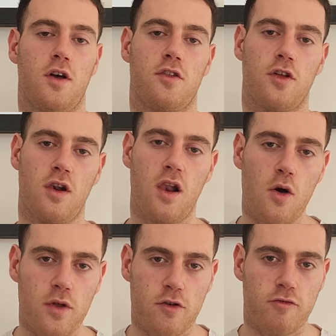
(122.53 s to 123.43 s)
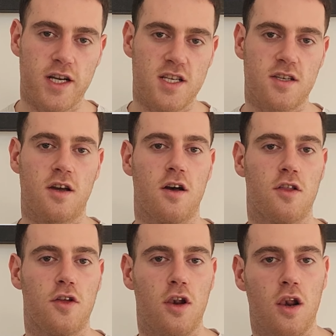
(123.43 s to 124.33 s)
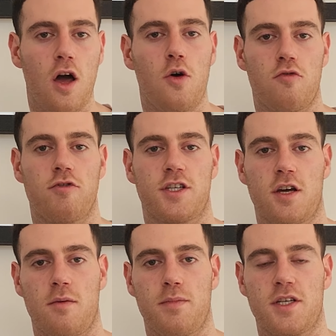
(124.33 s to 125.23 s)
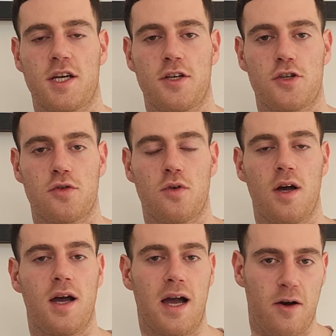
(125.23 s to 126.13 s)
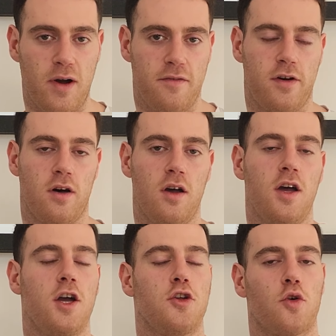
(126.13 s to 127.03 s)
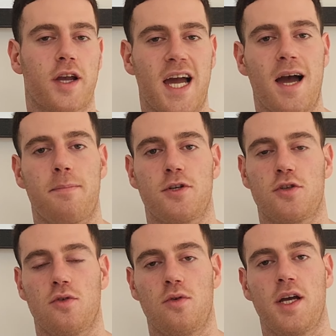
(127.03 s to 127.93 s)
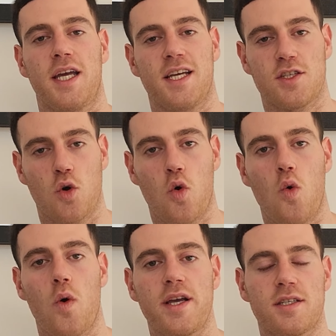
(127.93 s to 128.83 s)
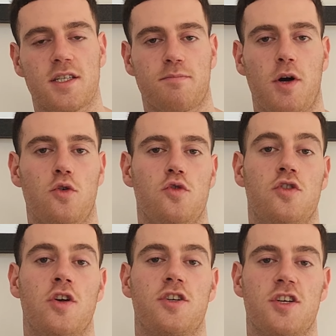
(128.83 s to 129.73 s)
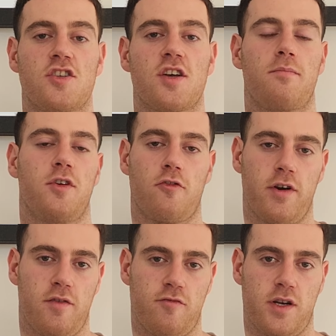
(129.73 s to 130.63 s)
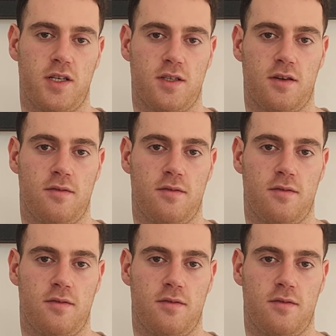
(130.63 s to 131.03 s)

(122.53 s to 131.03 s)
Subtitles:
The lower the risk, the lower return potential. However, your capital is always exposed to some degree of risk.